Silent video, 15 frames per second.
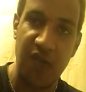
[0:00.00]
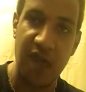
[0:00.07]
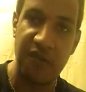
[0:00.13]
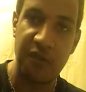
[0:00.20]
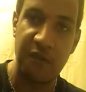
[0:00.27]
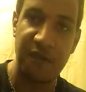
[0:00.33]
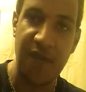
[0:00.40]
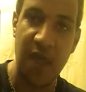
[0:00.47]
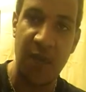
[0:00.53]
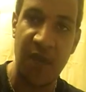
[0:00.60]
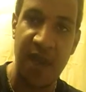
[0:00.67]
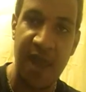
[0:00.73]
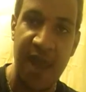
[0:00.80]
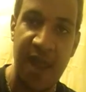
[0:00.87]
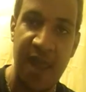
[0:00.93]
after Flight
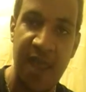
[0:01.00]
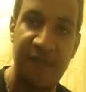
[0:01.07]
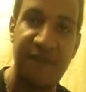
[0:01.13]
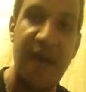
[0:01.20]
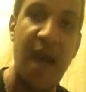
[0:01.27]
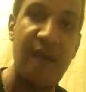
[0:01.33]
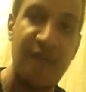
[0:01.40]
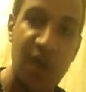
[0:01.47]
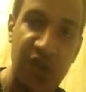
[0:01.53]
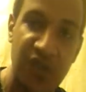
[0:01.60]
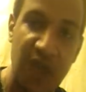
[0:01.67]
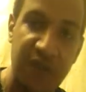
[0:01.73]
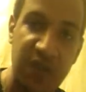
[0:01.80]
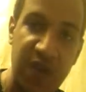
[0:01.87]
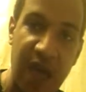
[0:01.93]
180, 5
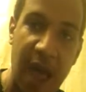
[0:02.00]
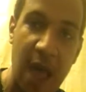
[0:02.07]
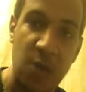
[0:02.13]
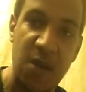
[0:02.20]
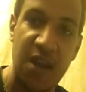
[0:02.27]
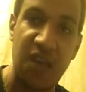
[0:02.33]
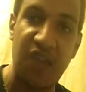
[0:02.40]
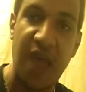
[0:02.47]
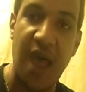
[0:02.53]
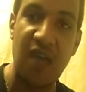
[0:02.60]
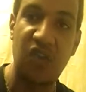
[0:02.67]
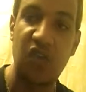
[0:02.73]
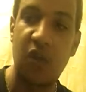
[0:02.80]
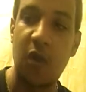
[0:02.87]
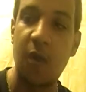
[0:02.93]
years after the highway
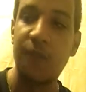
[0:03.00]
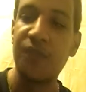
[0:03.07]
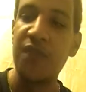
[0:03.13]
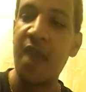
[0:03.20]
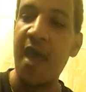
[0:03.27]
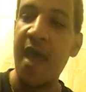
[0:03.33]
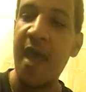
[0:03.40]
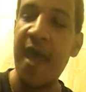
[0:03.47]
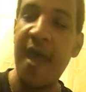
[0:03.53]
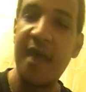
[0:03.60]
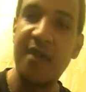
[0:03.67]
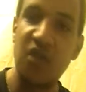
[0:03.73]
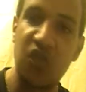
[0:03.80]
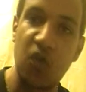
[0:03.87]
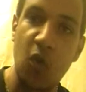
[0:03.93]
disaster,
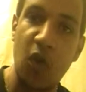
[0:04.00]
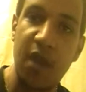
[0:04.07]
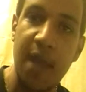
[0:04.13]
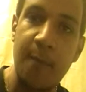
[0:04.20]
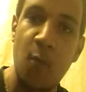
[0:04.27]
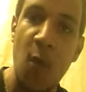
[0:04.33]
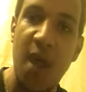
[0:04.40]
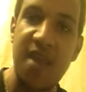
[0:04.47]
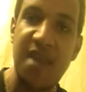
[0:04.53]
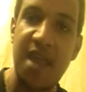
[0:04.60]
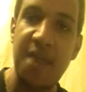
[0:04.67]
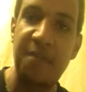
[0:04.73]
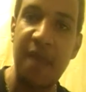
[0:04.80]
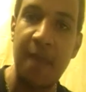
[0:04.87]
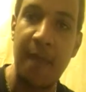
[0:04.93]
and this girl named
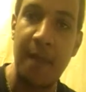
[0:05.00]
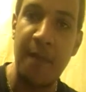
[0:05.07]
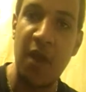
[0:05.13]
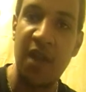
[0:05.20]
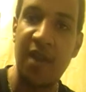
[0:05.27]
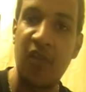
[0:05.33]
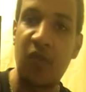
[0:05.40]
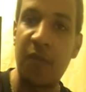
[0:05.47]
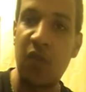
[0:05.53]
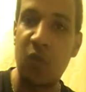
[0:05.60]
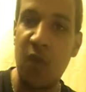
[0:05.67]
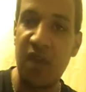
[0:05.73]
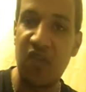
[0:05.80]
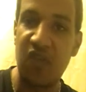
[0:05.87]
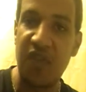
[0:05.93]
Wendy, played by Mary
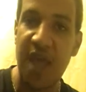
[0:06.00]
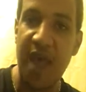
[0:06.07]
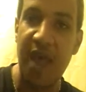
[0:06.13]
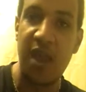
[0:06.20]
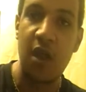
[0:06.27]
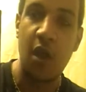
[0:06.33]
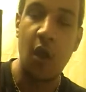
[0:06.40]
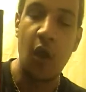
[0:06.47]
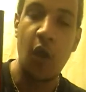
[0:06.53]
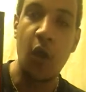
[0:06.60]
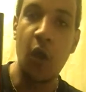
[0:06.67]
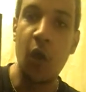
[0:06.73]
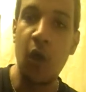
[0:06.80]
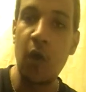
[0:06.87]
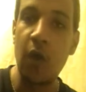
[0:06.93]
Elizabeth Winstead,
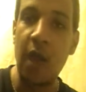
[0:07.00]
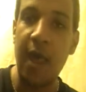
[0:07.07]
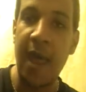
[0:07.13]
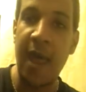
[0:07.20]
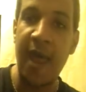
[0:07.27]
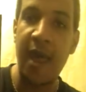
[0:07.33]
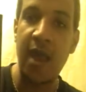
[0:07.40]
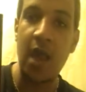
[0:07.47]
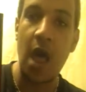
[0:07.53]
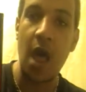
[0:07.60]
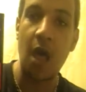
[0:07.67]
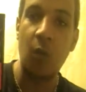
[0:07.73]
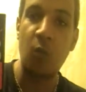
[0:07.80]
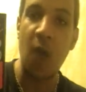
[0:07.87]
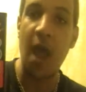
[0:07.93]
her and
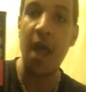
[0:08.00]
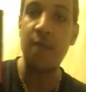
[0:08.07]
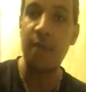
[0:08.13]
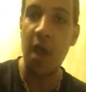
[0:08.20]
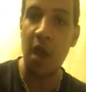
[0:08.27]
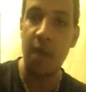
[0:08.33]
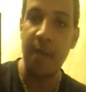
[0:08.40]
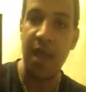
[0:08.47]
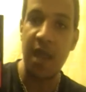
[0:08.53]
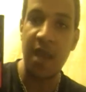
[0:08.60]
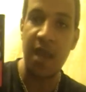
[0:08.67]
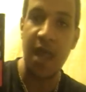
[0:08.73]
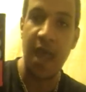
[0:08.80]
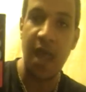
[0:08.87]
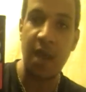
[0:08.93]
Ryan
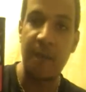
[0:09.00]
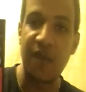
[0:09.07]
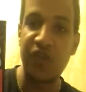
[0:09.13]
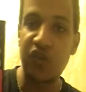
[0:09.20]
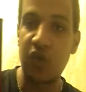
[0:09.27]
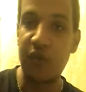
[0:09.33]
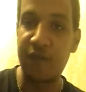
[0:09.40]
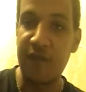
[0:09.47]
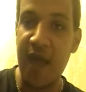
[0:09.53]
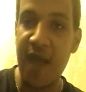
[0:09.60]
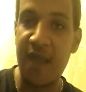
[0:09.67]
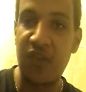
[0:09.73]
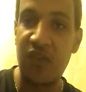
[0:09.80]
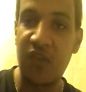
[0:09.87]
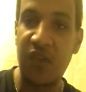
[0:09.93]
Merriman and a bunch of her
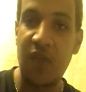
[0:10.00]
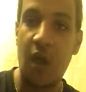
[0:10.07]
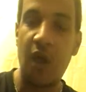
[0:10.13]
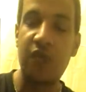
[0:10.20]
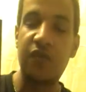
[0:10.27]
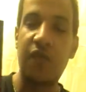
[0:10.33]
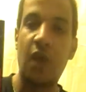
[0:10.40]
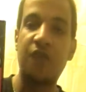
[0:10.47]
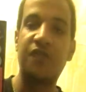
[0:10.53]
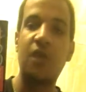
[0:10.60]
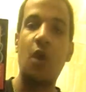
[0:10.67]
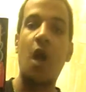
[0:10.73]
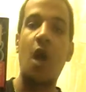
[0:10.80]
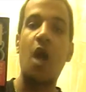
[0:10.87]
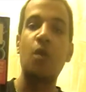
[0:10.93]
friends,
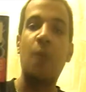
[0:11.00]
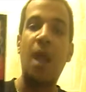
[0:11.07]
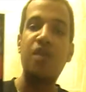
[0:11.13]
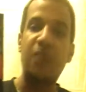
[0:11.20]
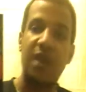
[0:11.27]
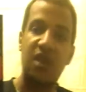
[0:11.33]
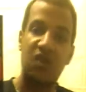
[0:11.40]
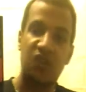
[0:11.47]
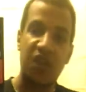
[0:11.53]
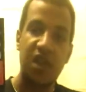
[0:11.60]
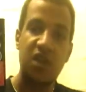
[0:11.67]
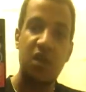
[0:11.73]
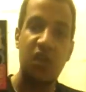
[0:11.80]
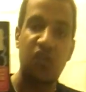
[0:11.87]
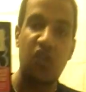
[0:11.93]
they're all graduating
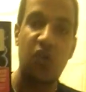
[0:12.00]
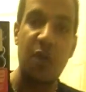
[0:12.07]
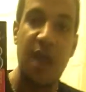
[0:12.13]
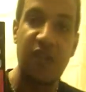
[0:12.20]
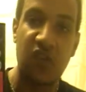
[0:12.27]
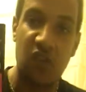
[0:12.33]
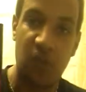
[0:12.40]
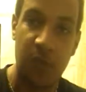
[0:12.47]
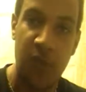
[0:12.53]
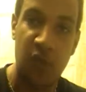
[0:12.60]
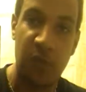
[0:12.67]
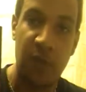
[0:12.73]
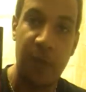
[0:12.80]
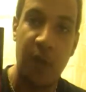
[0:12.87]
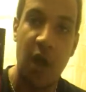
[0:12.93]
seniors, so they're at this
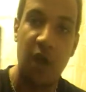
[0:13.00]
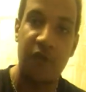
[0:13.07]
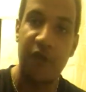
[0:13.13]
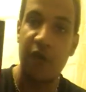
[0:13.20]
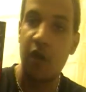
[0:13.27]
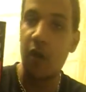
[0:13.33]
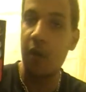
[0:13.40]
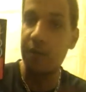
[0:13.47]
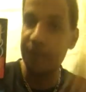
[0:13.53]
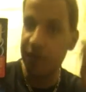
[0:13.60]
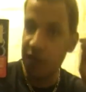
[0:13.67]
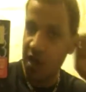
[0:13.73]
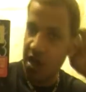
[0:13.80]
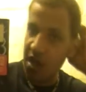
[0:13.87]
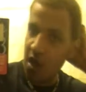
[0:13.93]
amusement park for,
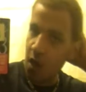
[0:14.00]
you